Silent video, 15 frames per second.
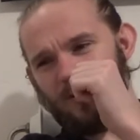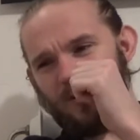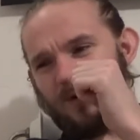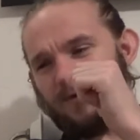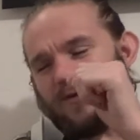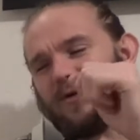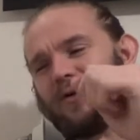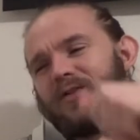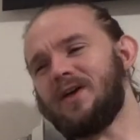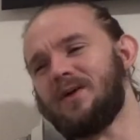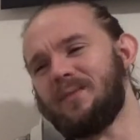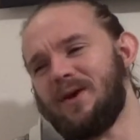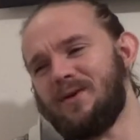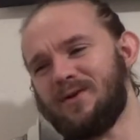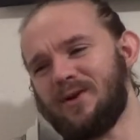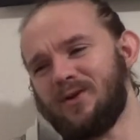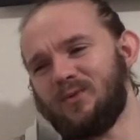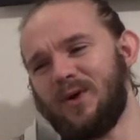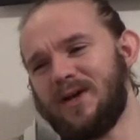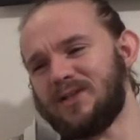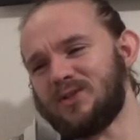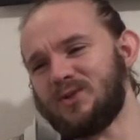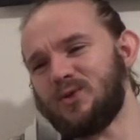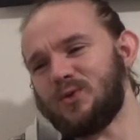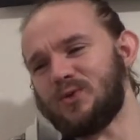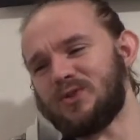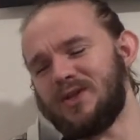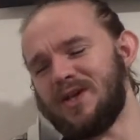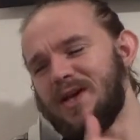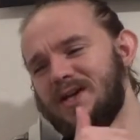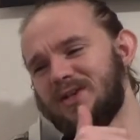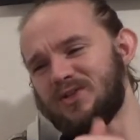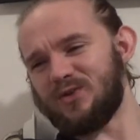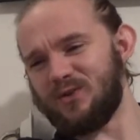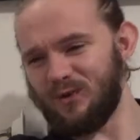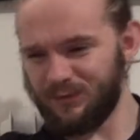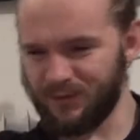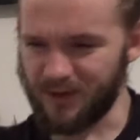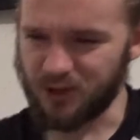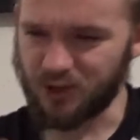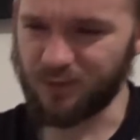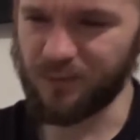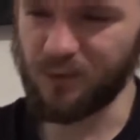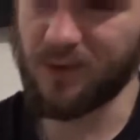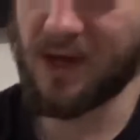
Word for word: over on the American West Coast. So for this review review